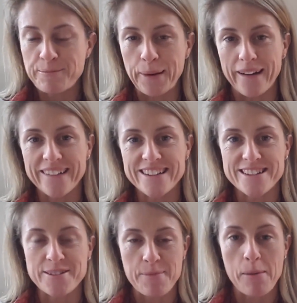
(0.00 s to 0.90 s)
But
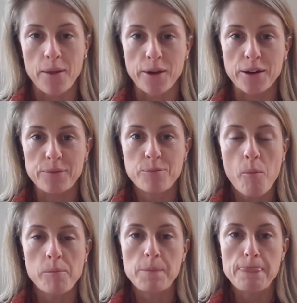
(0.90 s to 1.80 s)
just remember that
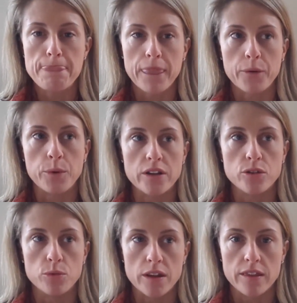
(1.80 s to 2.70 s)
when
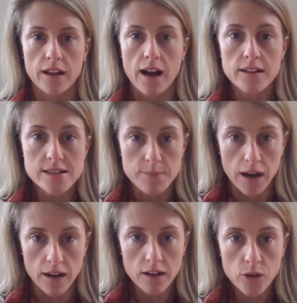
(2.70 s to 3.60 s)
you're with the
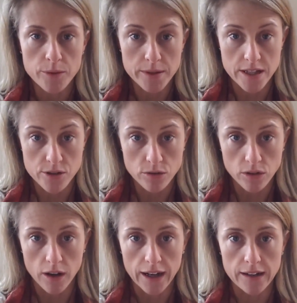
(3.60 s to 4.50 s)
customer, the potential
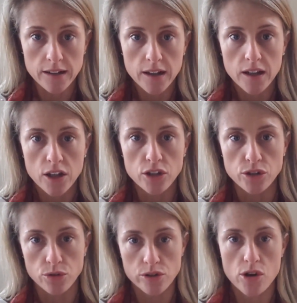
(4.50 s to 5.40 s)
client,
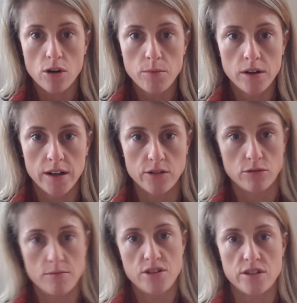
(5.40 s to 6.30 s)
your job and
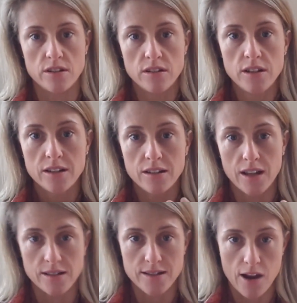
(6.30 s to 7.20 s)
your mission
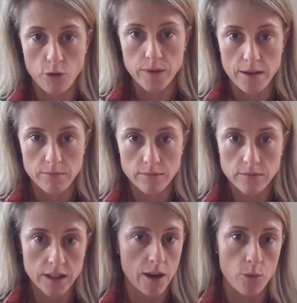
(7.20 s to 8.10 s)
is to help them
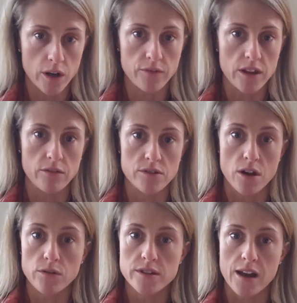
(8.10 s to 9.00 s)
get whatever their
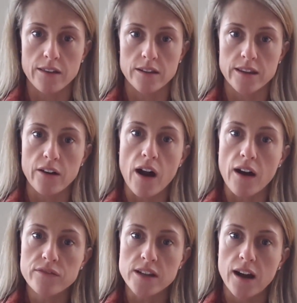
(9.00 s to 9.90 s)
results are that they're
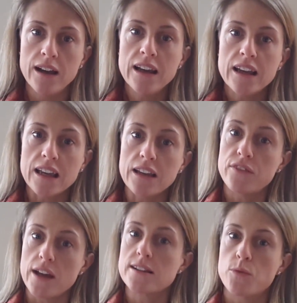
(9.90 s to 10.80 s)
after,
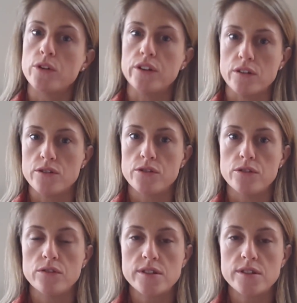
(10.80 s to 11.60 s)
if that's what you can do.